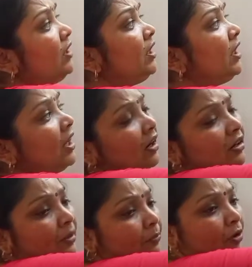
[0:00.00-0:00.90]

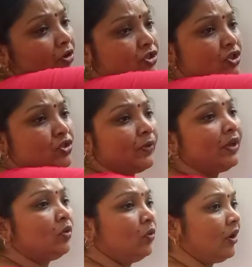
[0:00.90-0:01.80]
Here the process will
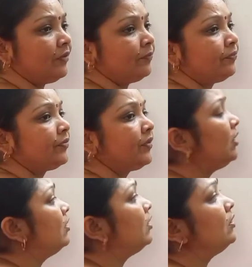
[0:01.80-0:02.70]
go on.
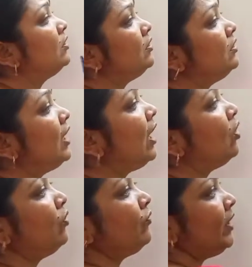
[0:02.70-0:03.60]

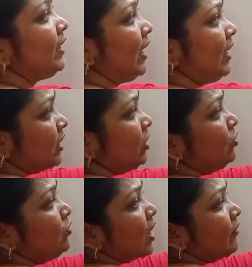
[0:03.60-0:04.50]
Now we'll
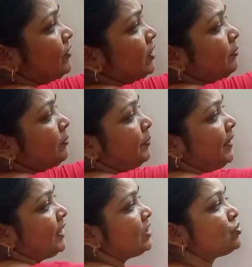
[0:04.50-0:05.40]
continue after
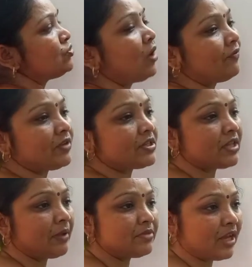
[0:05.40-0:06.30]
PS2 after
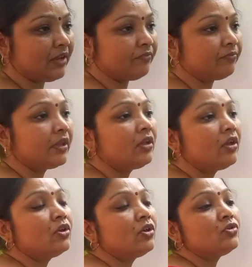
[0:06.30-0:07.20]
some time.
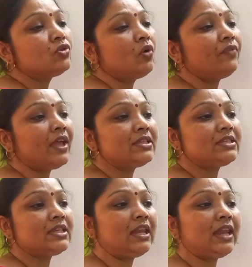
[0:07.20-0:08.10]
So when
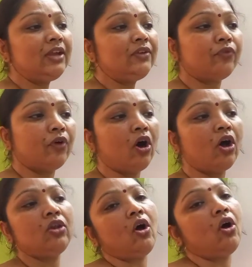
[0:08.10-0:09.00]
sunlight
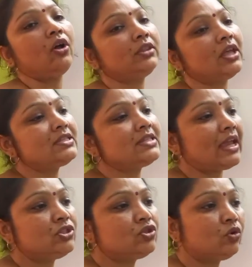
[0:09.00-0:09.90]
fall on the
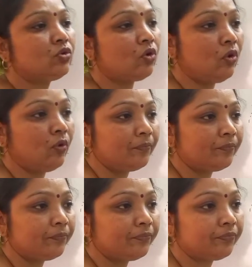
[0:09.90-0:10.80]
cytochrome,
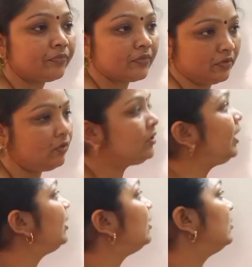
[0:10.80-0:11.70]

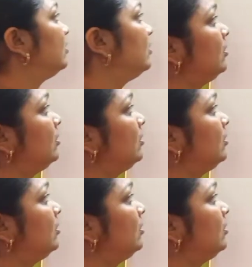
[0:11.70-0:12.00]
okay,